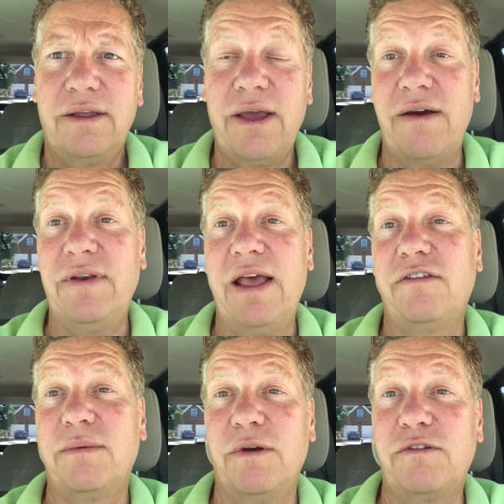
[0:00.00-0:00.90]
You haven't
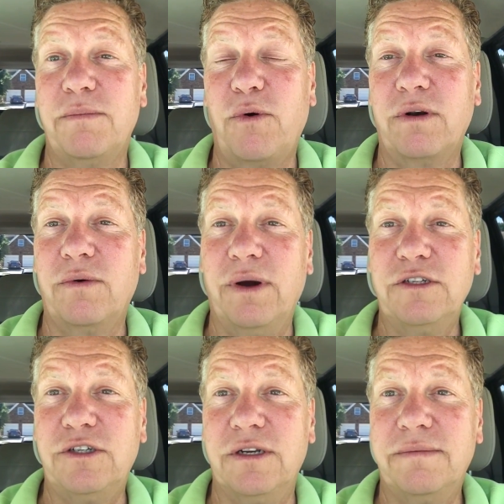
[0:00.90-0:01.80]
asked the most important
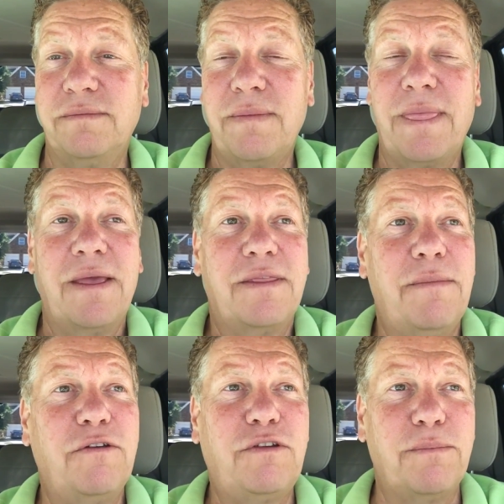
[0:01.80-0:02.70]
question. The
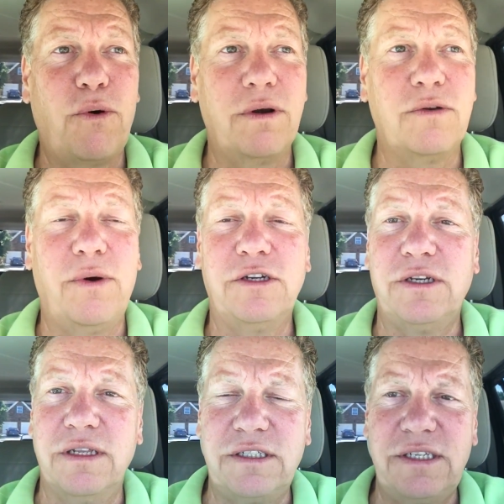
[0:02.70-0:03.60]
most important
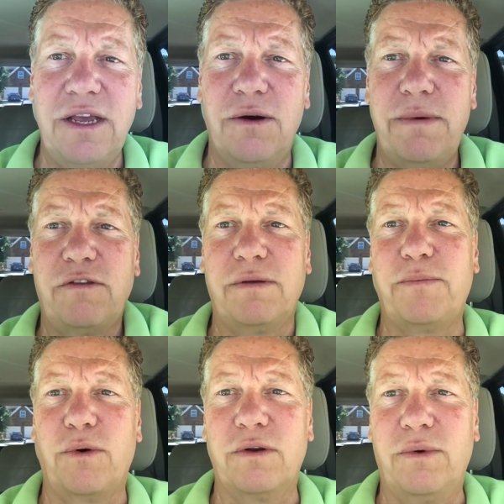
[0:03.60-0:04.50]
question, the single most
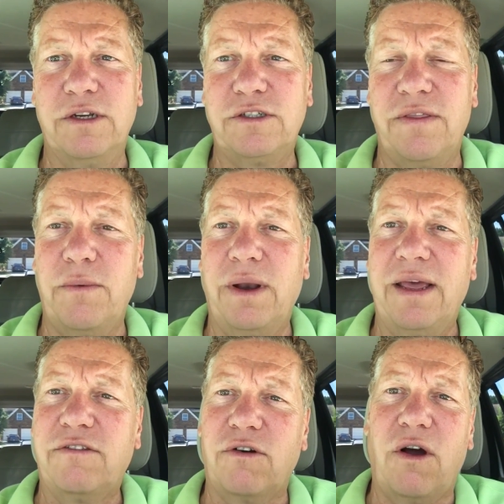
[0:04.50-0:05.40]
important question that will
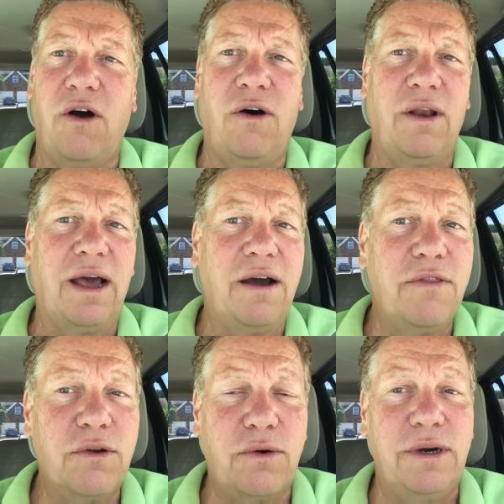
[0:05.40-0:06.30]
answer all
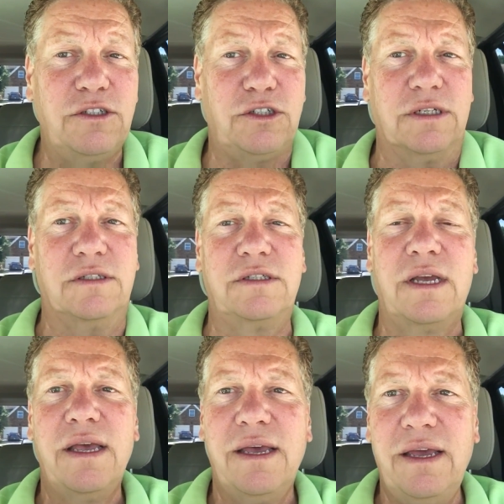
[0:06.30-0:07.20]
other questions
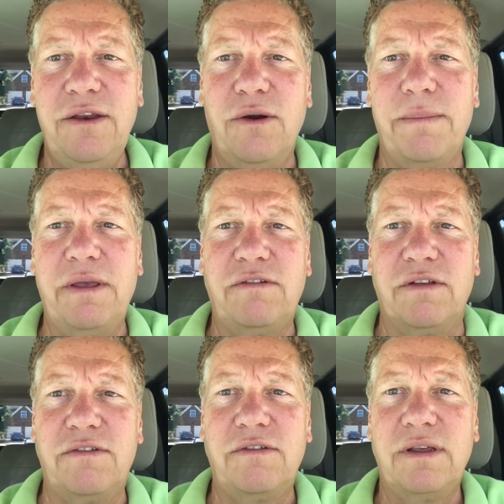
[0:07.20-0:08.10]
in your
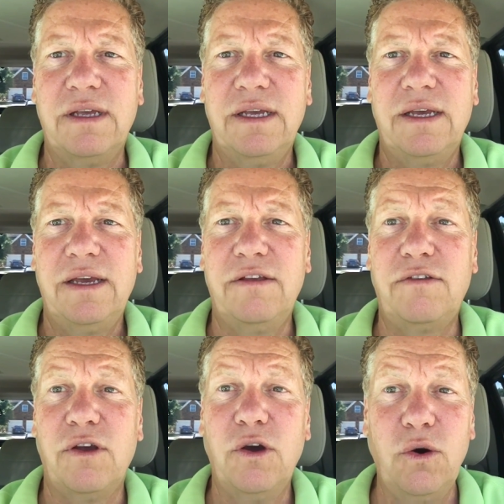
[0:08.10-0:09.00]
business
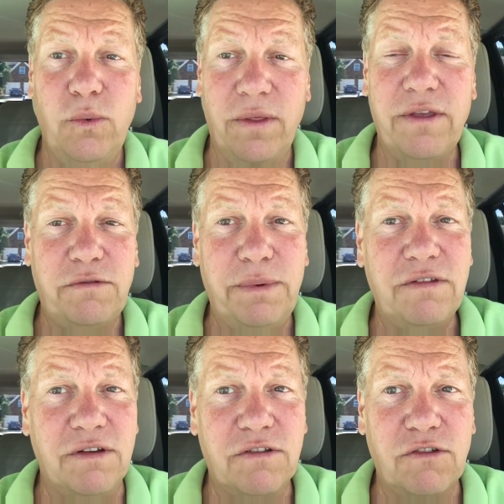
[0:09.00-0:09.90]
is, who will this
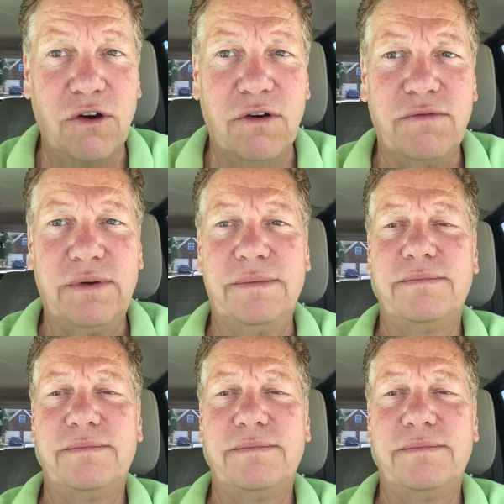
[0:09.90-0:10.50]
business serve?